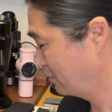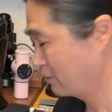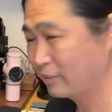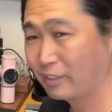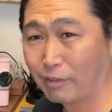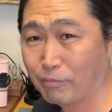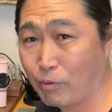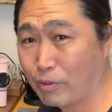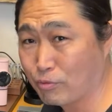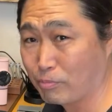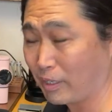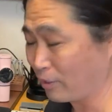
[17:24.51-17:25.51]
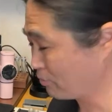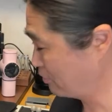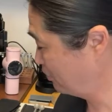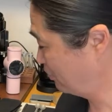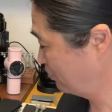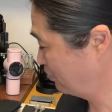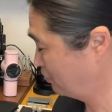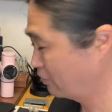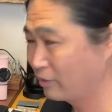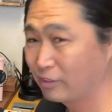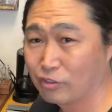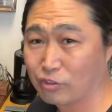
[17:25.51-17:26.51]
It's like 400 bucks.
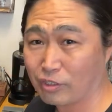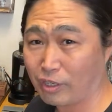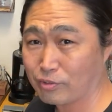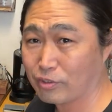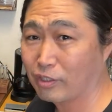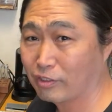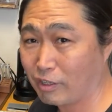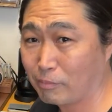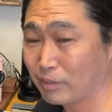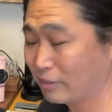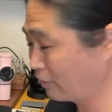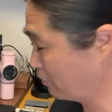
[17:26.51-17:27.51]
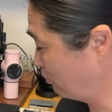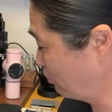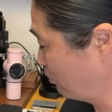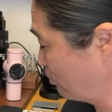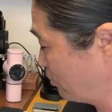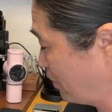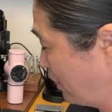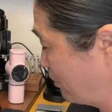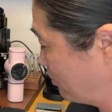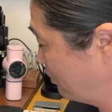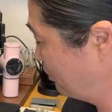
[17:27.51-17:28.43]
Just the WD tours, guys.